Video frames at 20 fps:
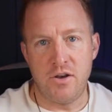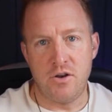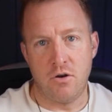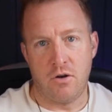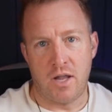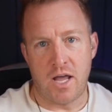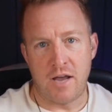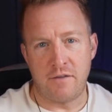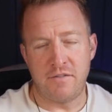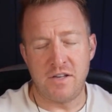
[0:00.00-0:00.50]
in
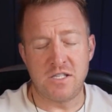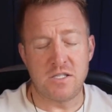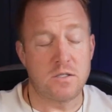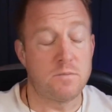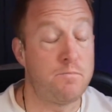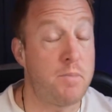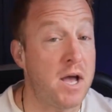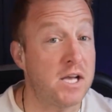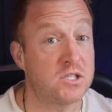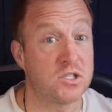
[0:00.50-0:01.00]
your life,
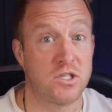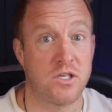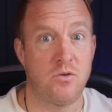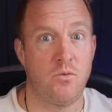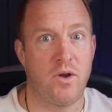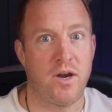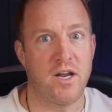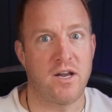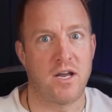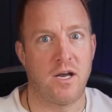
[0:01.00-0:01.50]
especially
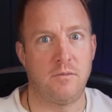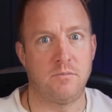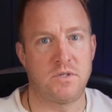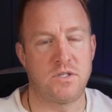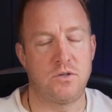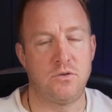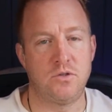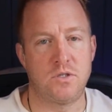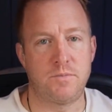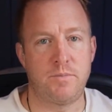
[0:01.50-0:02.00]
when it
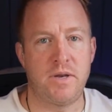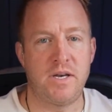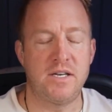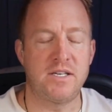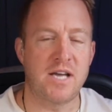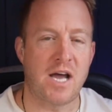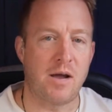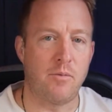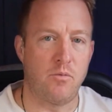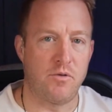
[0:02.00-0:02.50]
comes to
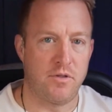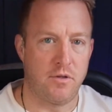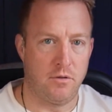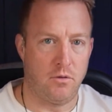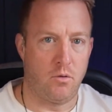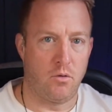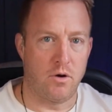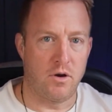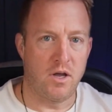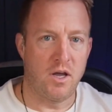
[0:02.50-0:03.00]
spending time with the
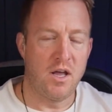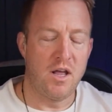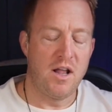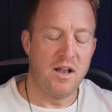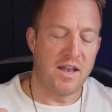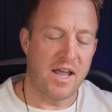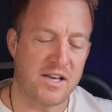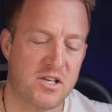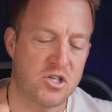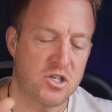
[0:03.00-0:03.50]
Lord.
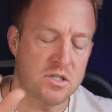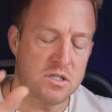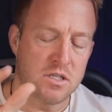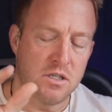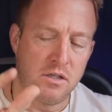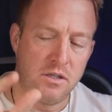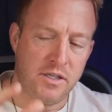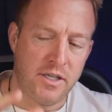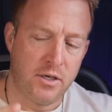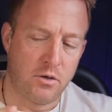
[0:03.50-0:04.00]
Like just
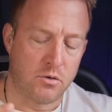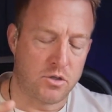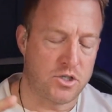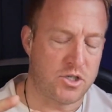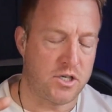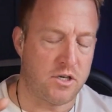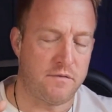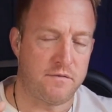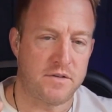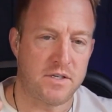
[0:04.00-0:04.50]
a little
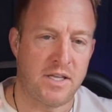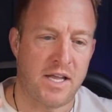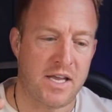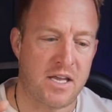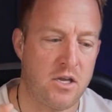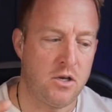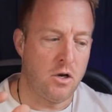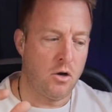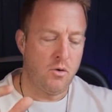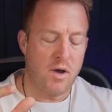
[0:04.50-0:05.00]
shift.
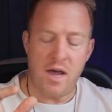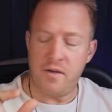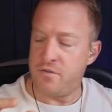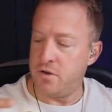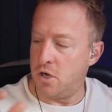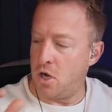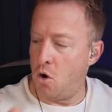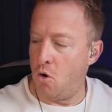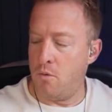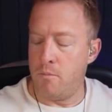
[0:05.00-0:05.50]
Like you don't have
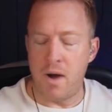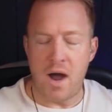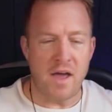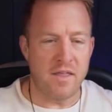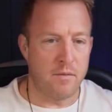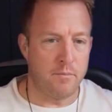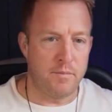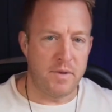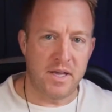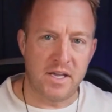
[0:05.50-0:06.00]
to go and
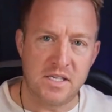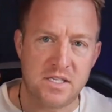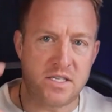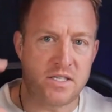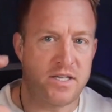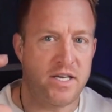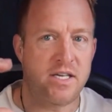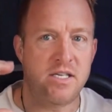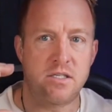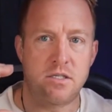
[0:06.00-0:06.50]
buy the
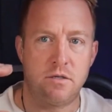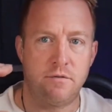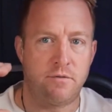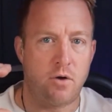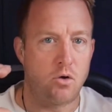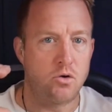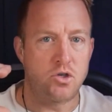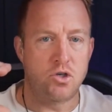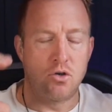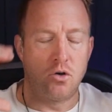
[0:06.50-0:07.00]
biggest, thickest
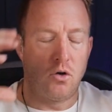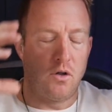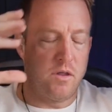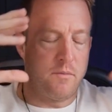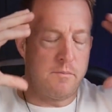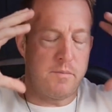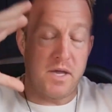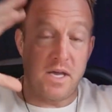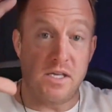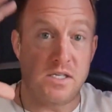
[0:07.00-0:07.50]
devotional
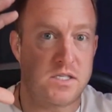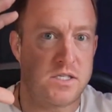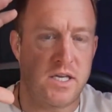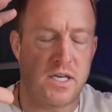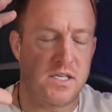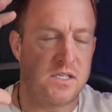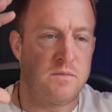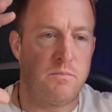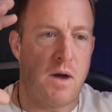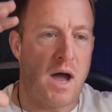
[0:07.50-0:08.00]
and the biggest,
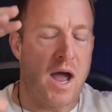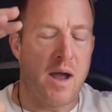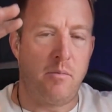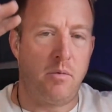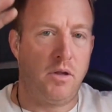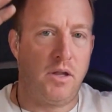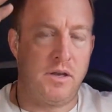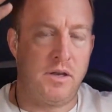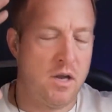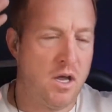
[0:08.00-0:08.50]
thickest
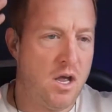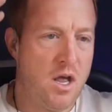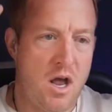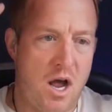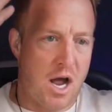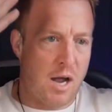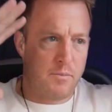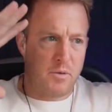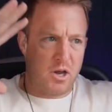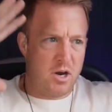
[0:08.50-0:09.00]
Bible and
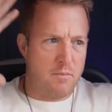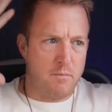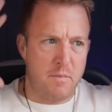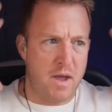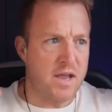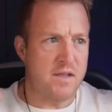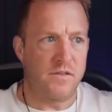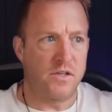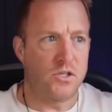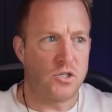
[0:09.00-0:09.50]
I'm going to
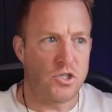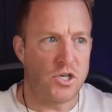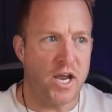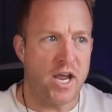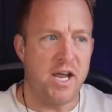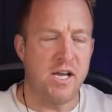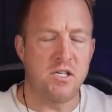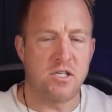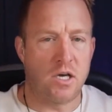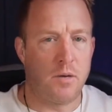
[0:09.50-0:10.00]
make this
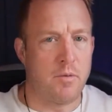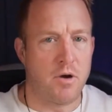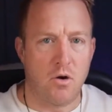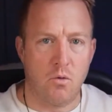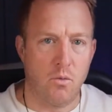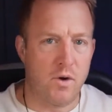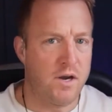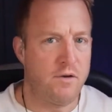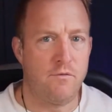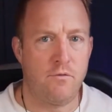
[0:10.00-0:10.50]
change and I'm going
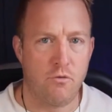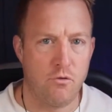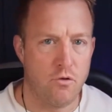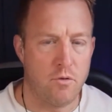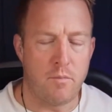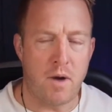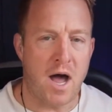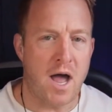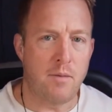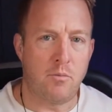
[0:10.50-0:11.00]
to read through
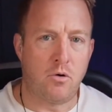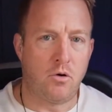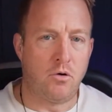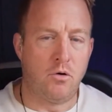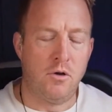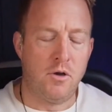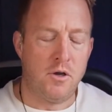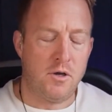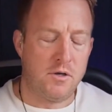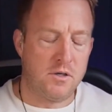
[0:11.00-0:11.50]
the
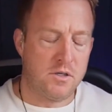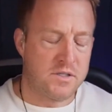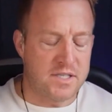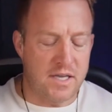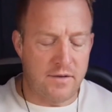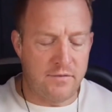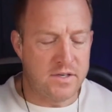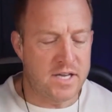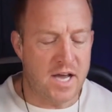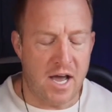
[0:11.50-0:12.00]
Bible
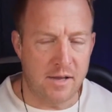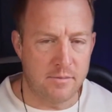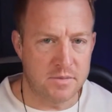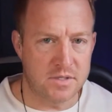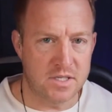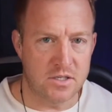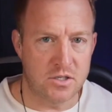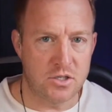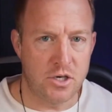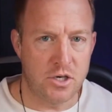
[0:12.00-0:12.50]
7
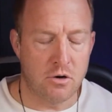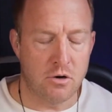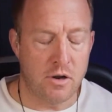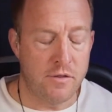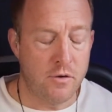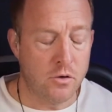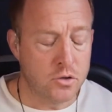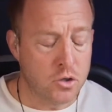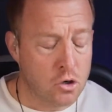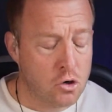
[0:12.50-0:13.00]
times this year.
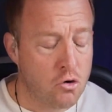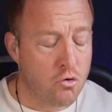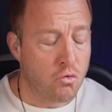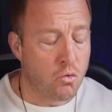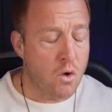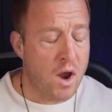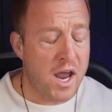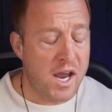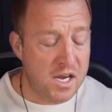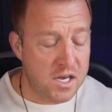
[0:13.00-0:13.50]
And those are
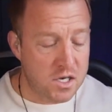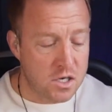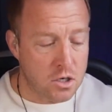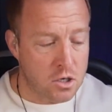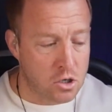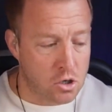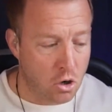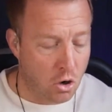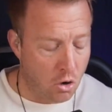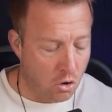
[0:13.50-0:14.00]
great
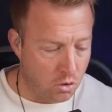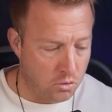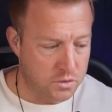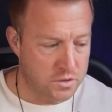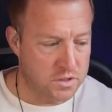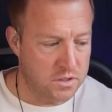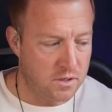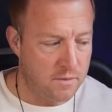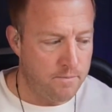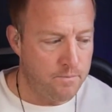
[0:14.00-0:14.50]

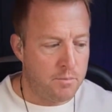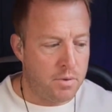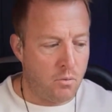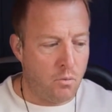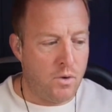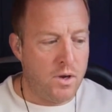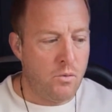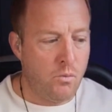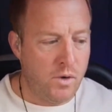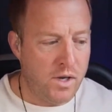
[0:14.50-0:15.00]
goals.
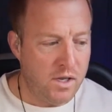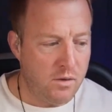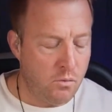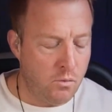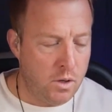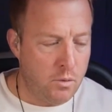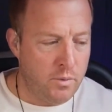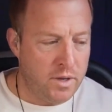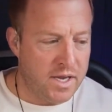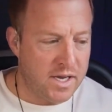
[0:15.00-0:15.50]
But when we
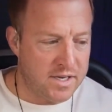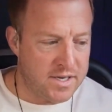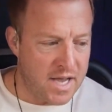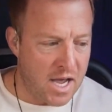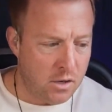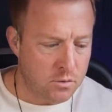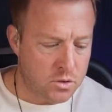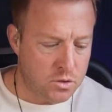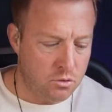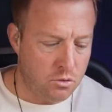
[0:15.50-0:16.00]
get
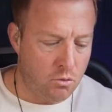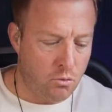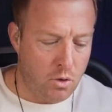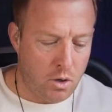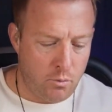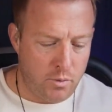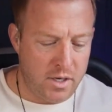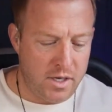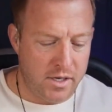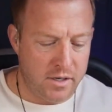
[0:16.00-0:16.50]
down to it,
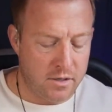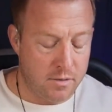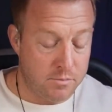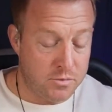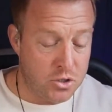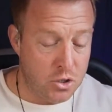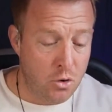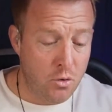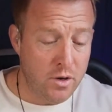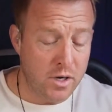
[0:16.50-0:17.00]
what we end
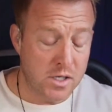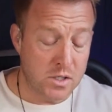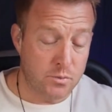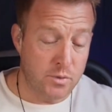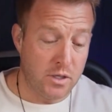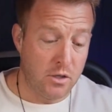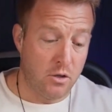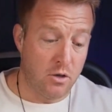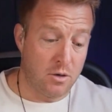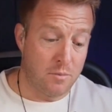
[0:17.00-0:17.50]
up doing is
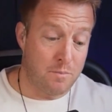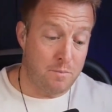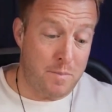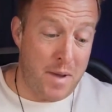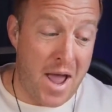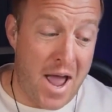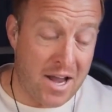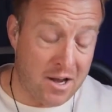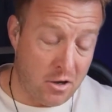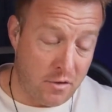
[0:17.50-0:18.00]
we look
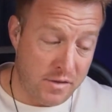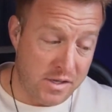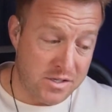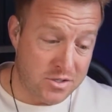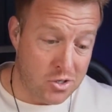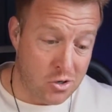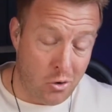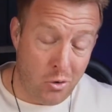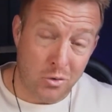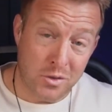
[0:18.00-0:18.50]
back on
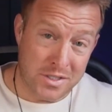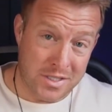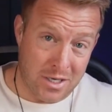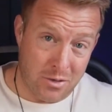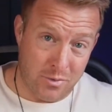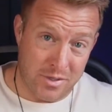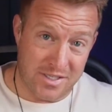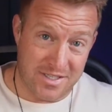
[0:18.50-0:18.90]
these goals that